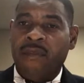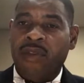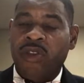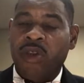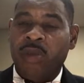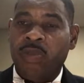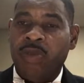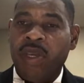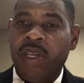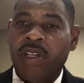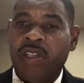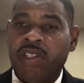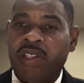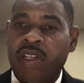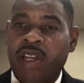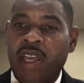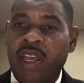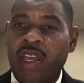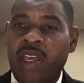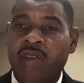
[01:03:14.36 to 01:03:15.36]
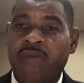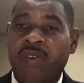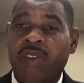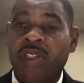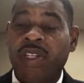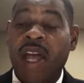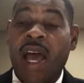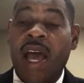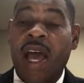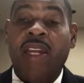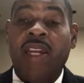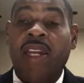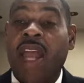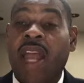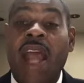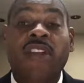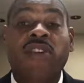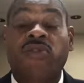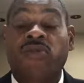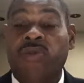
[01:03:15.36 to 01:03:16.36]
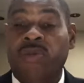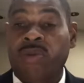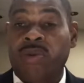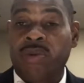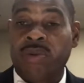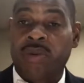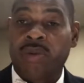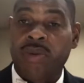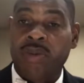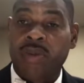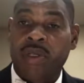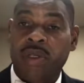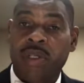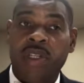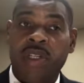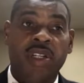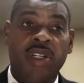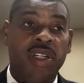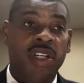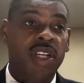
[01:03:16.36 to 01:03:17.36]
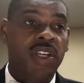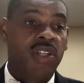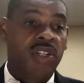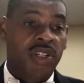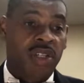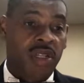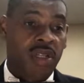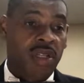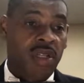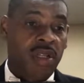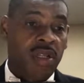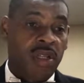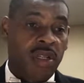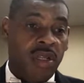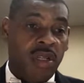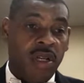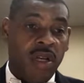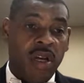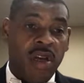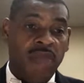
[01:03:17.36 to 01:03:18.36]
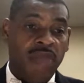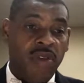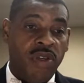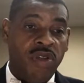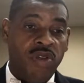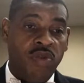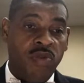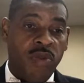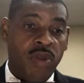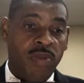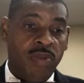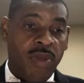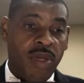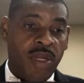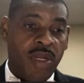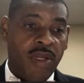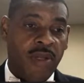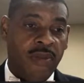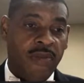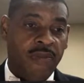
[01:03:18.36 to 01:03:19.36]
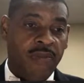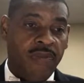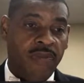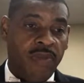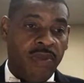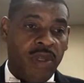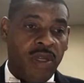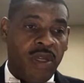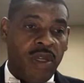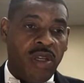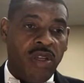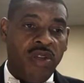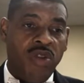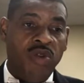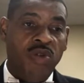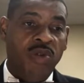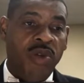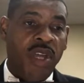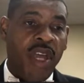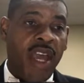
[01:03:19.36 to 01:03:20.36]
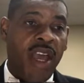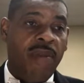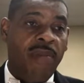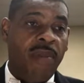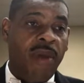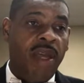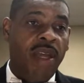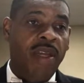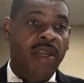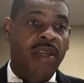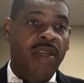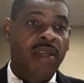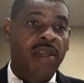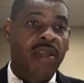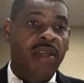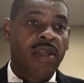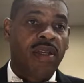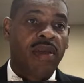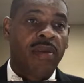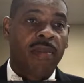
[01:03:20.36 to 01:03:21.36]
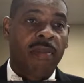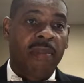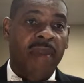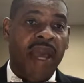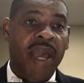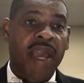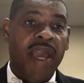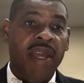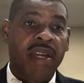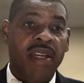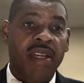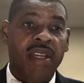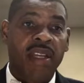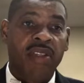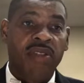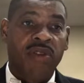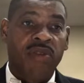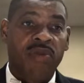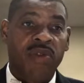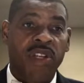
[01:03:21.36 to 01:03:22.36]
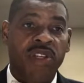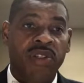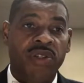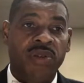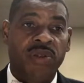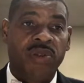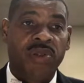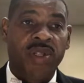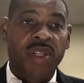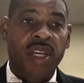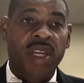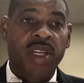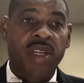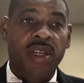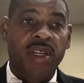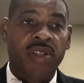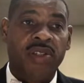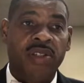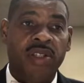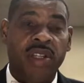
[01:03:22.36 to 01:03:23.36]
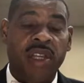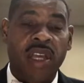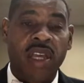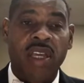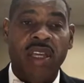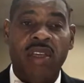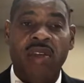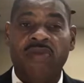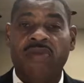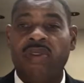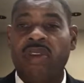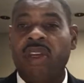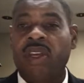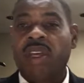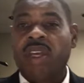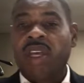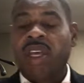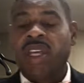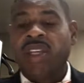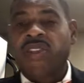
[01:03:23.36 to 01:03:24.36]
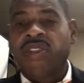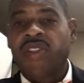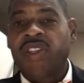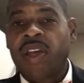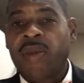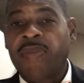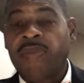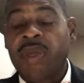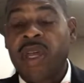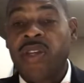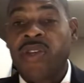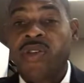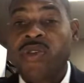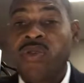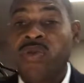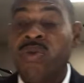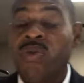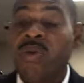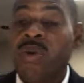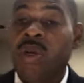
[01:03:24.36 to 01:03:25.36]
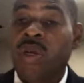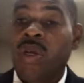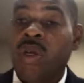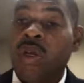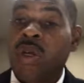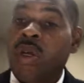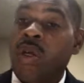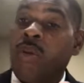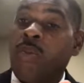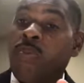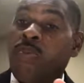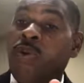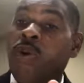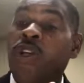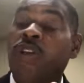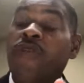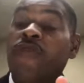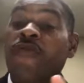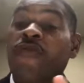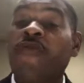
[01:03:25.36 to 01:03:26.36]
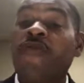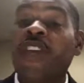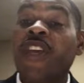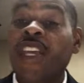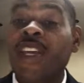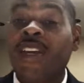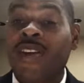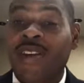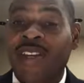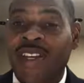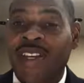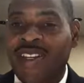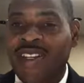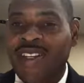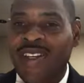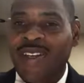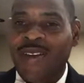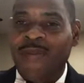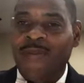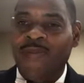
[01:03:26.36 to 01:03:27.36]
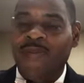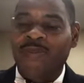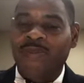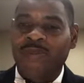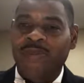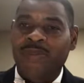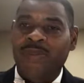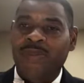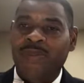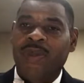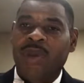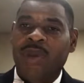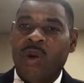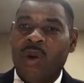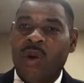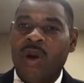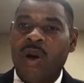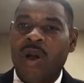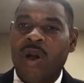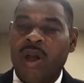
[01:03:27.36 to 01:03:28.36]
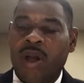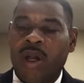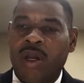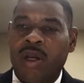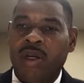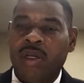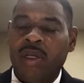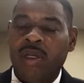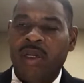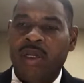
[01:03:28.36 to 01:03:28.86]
To be a slave is not a natural condition of the human being. You can't make man in his original state a slave, except that you put fear in him or her